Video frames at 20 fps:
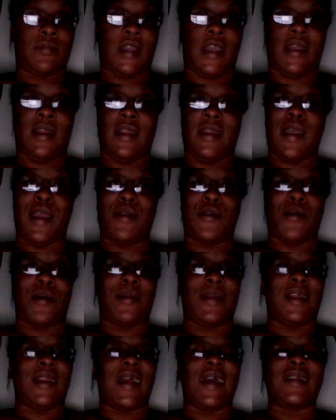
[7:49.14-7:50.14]
And it ain't
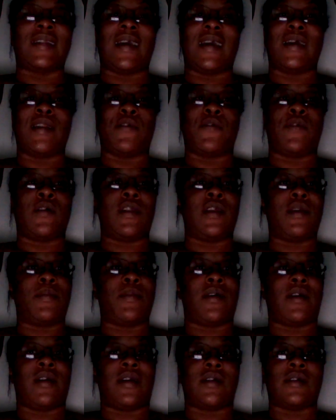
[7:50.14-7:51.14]
normally like that. And the funny
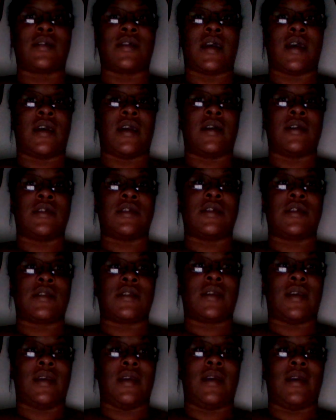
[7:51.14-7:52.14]
part is I had just
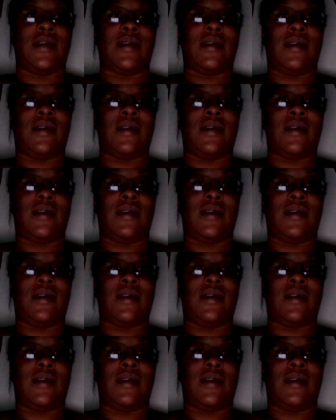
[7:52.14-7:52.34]
said